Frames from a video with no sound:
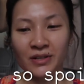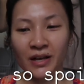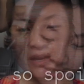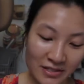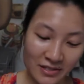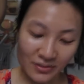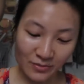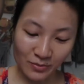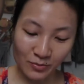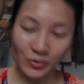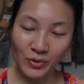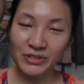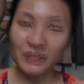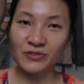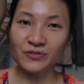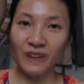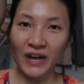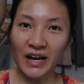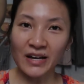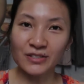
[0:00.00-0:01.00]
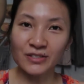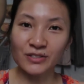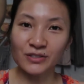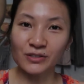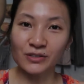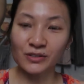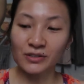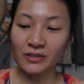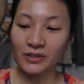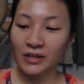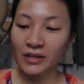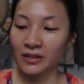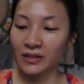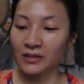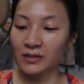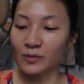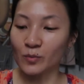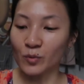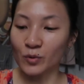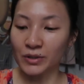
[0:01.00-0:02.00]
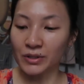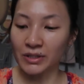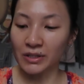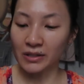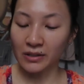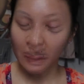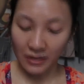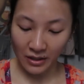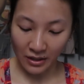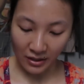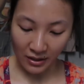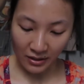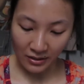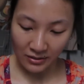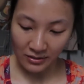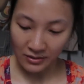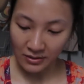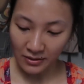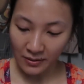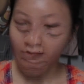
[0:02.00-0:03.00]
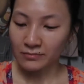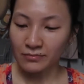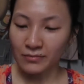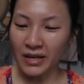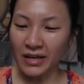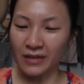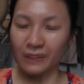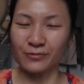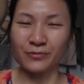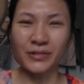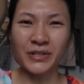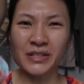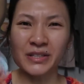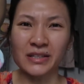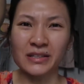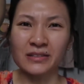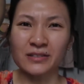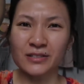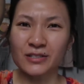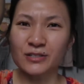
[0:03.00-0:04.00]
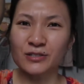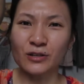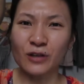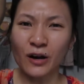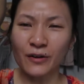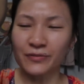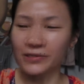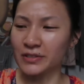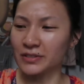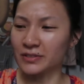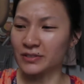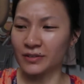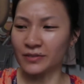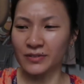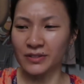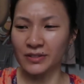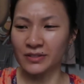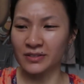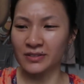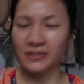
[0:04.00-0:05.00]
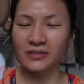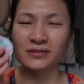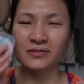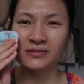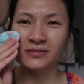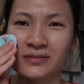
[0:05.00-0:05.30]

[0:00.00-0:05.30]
It's much faster in the morning, and man, really, the softness of this,